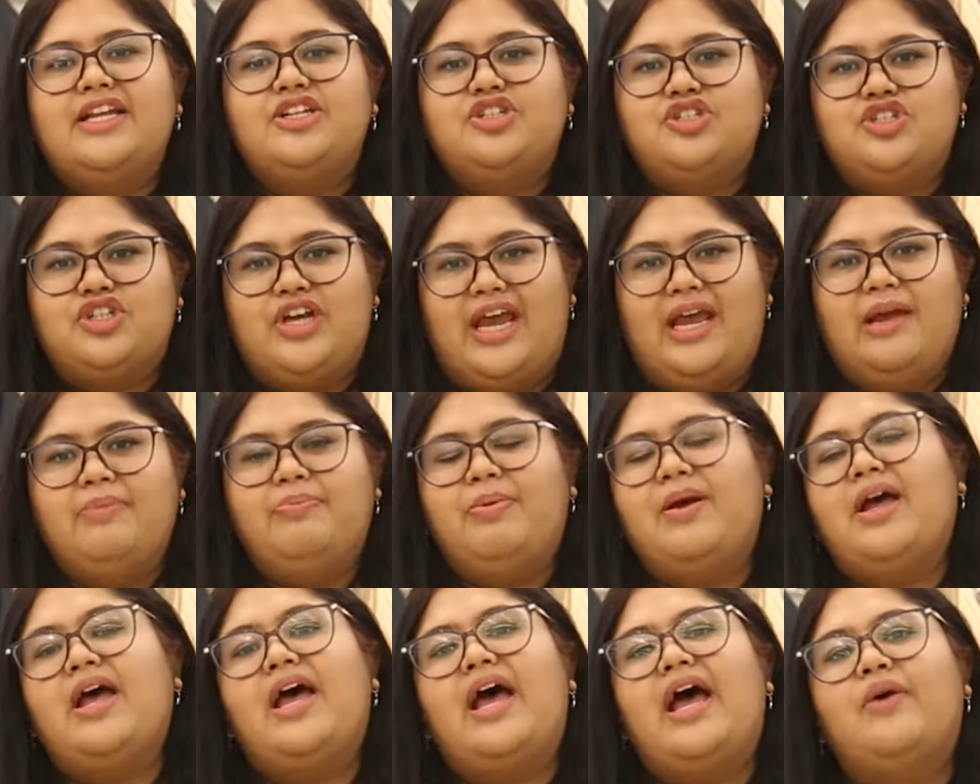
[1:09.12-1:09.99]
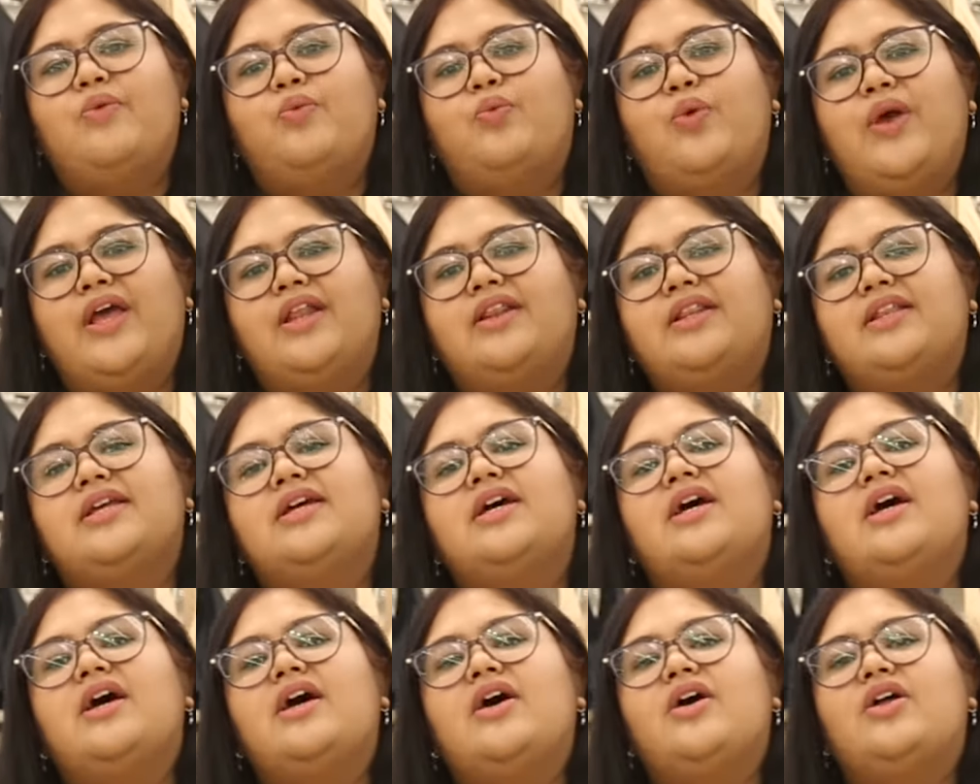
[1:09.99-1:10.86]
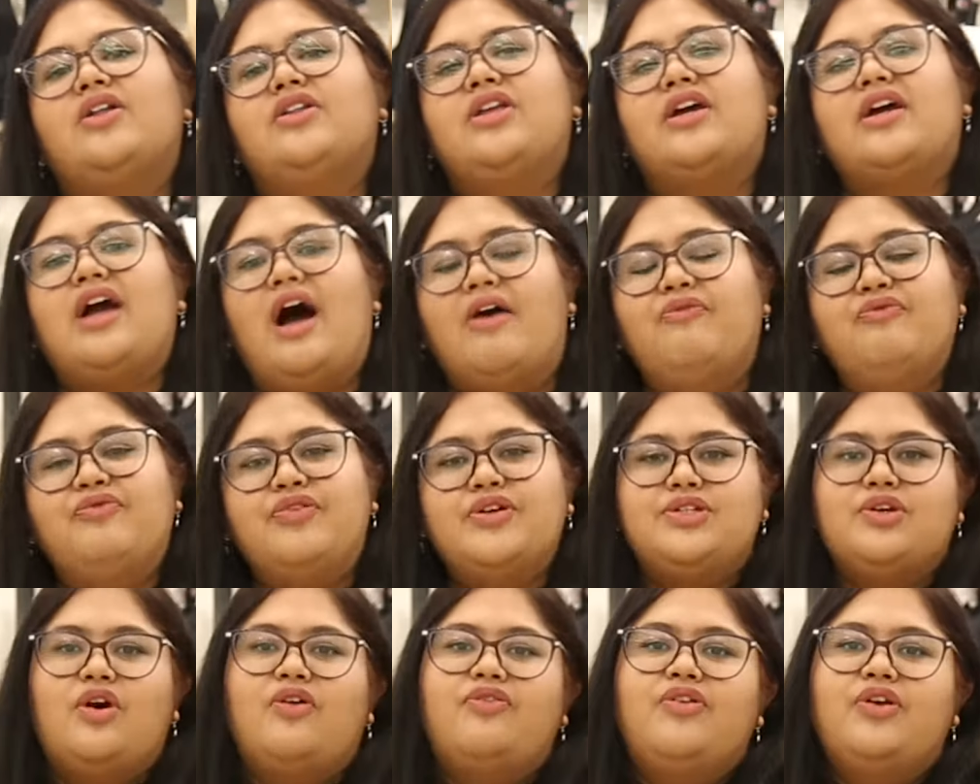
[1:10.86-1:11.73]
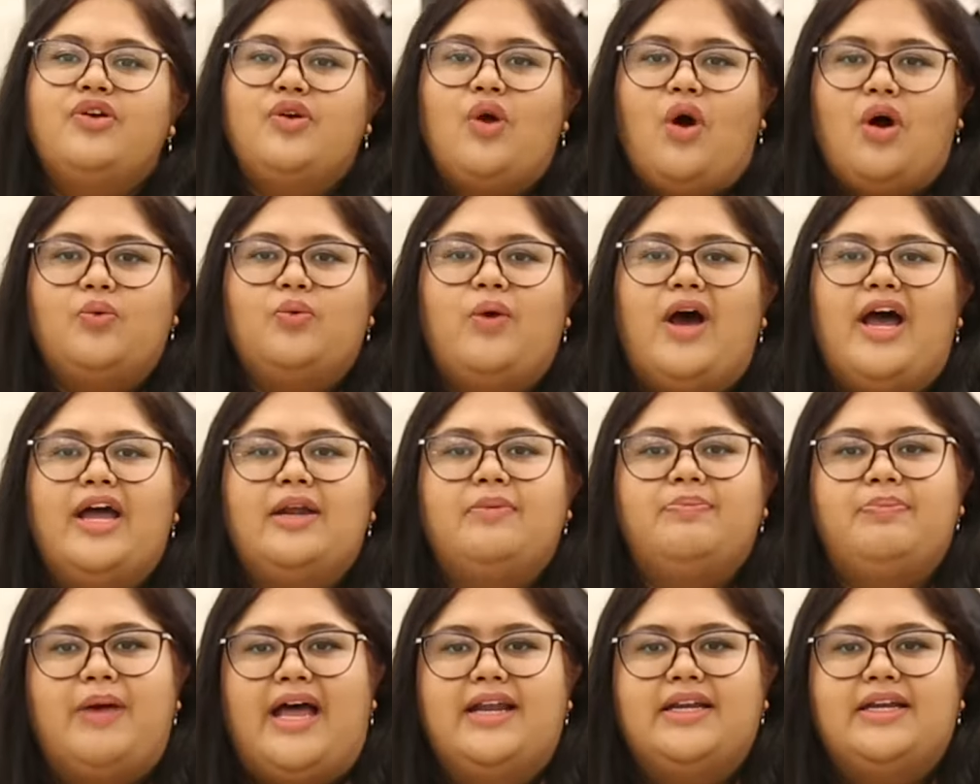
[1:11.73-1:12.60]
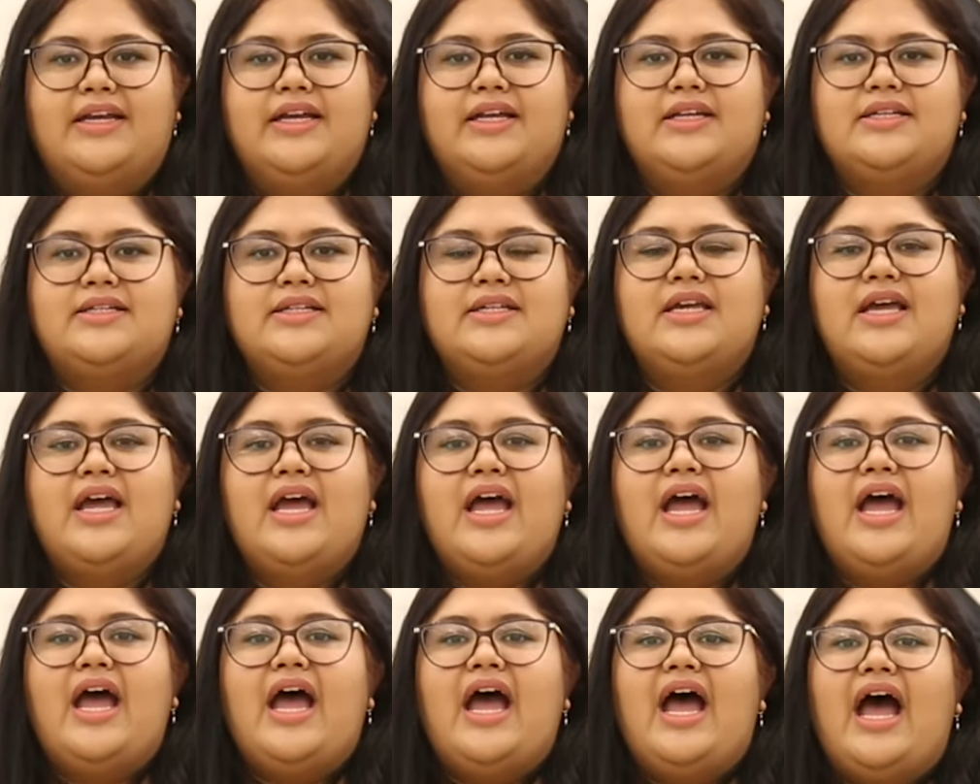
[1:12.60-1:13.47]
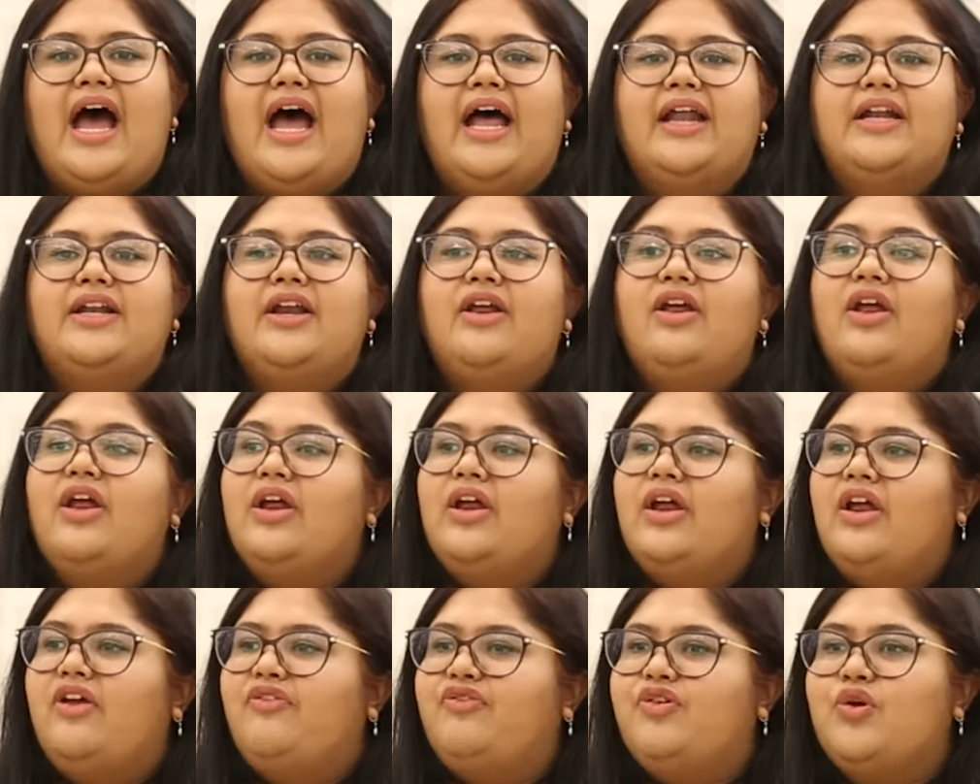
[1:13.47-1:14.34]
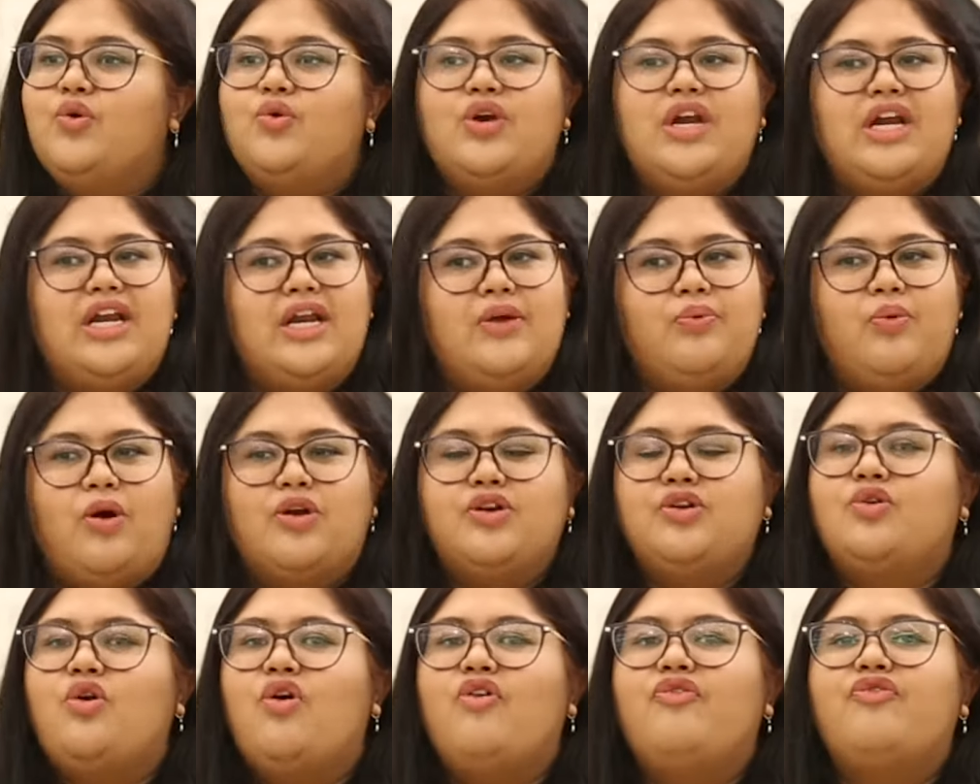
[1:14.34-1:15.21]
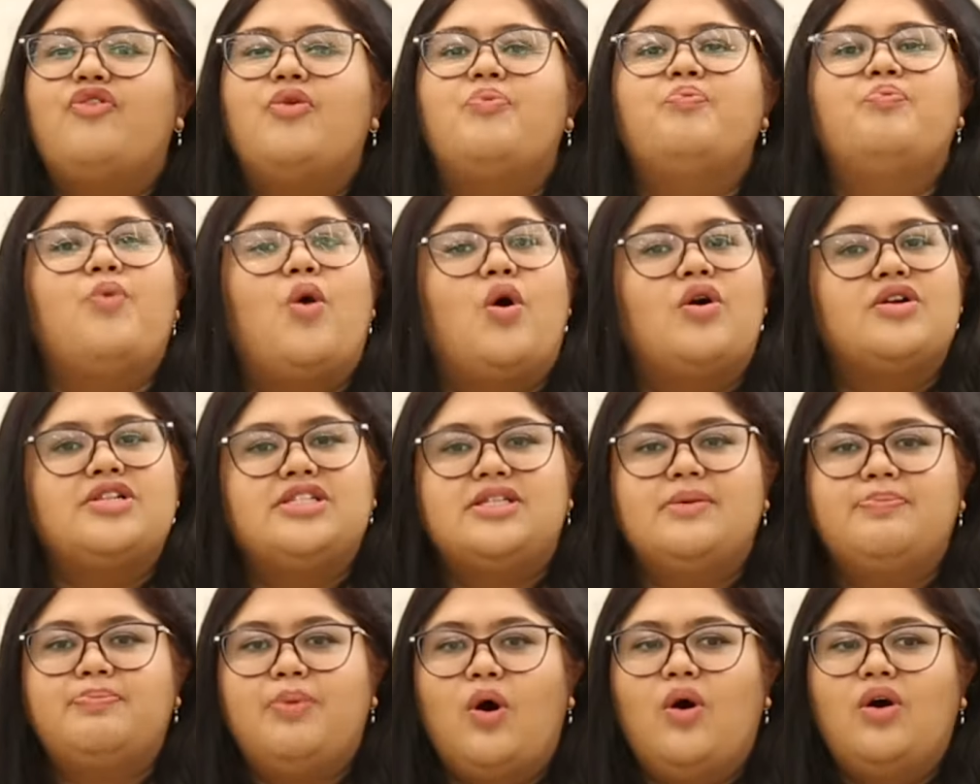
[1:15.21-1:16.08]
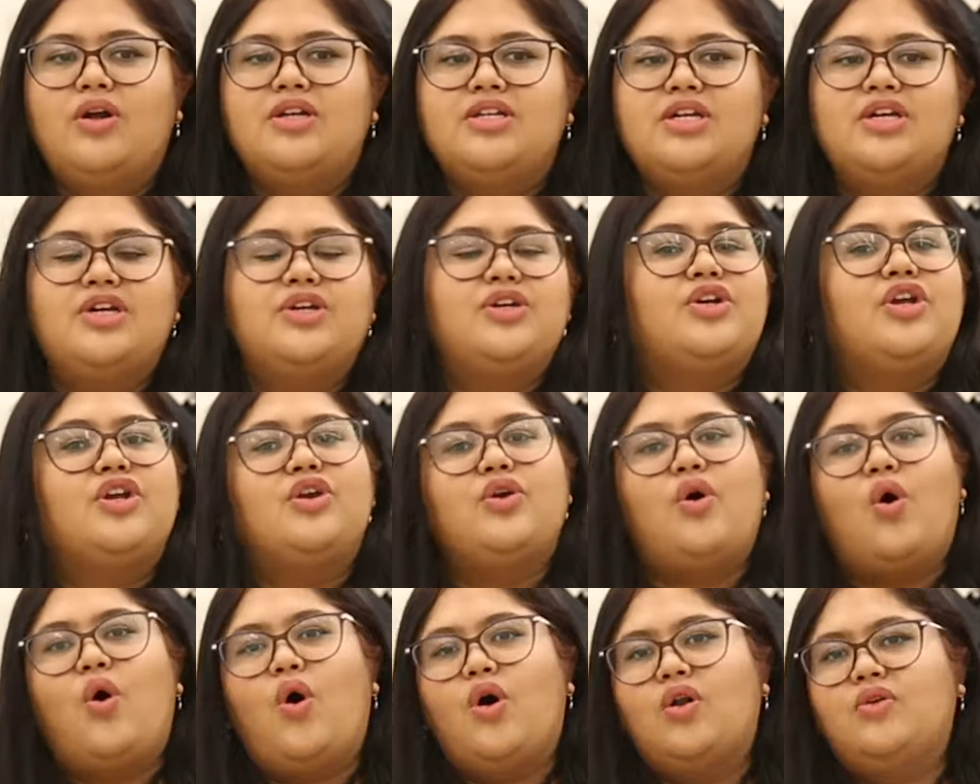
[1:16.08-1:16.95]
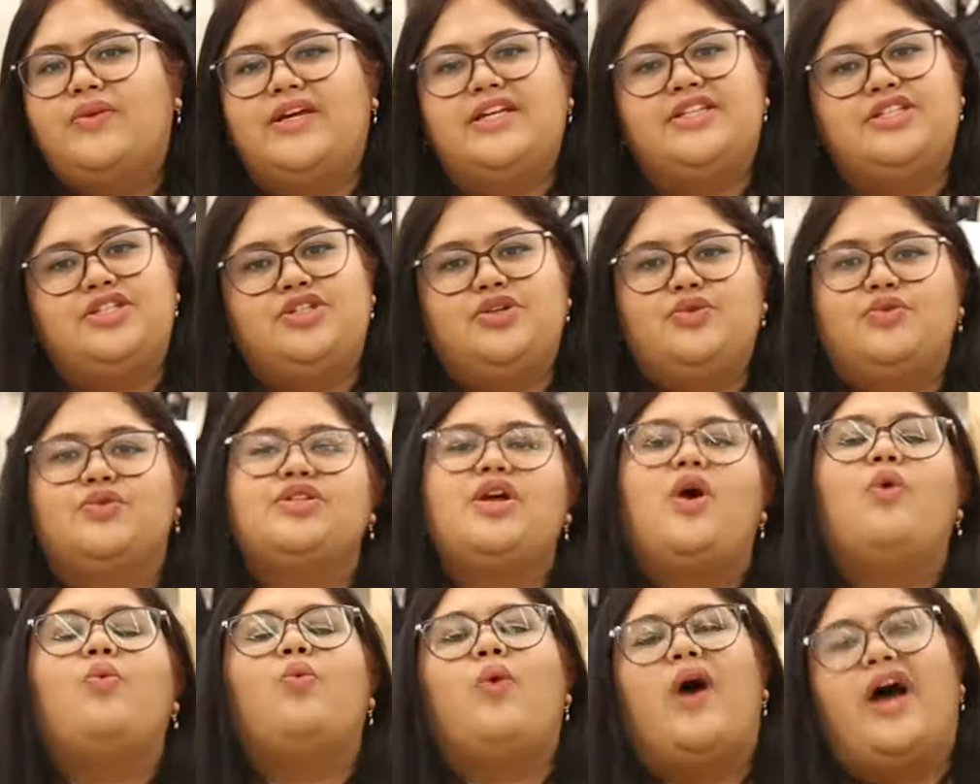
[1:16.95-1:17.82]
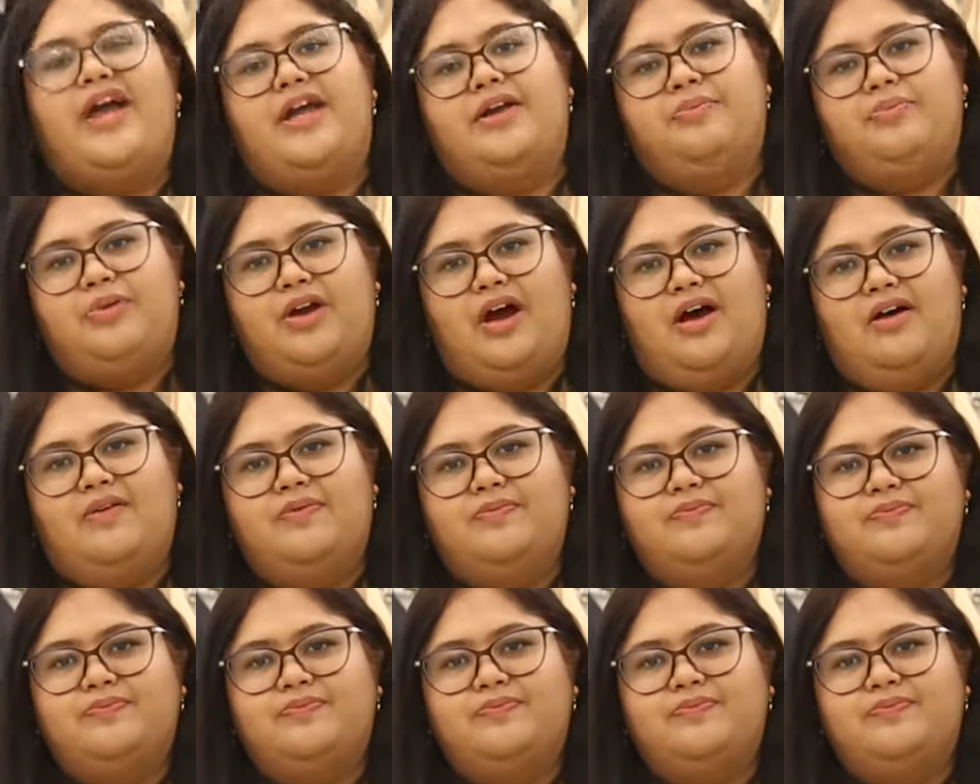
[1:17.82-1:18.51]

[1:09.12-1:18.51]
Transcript: in shape with the comfort of a non-wired padded. And if you really want to go for more support, you can always choose a wired bra.